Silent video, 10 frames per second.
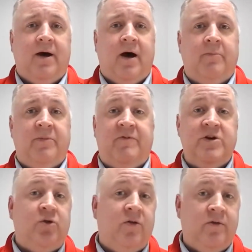The
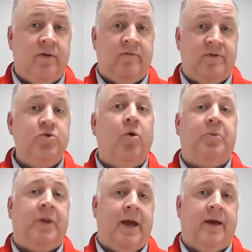visual
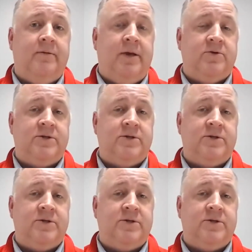plane,